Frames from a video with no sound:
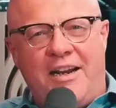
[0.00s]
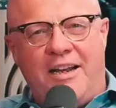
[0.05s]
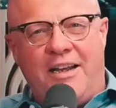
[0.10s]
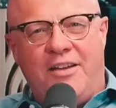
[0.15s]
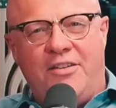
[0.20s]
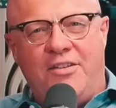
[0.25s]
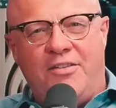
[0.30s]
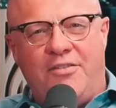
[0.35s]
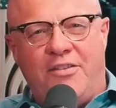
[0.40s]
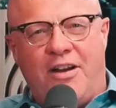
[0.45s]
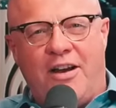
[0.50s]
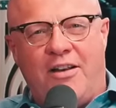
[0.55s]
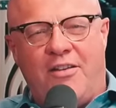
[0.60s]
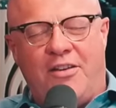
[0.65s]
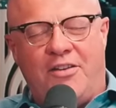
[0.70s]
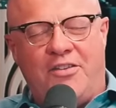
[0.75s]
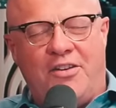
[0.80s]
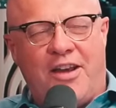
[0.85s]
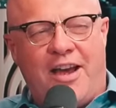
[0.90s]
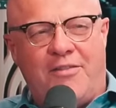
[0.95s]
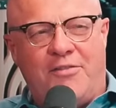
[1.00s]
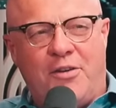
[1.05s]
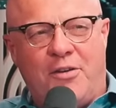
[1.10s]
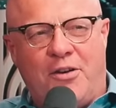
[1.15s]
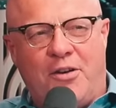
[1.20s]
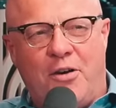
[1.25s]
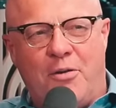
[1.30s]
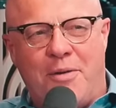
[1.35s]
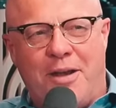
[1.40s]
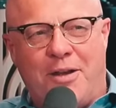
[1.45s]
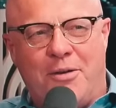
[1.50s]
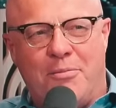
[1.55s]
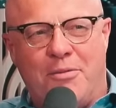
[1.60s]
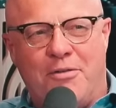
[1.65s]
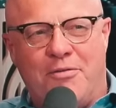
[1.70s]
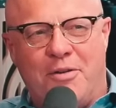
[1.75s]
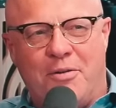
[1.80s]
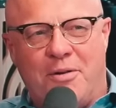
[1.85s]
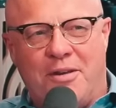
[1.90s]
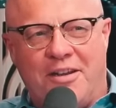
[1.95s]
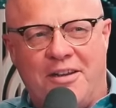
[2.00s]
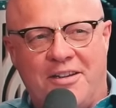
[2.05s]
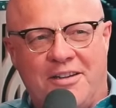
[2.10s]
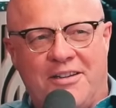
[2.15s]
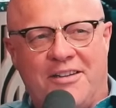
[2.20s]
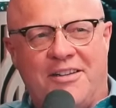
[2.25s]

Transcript: and unless you have to go make a movie with it.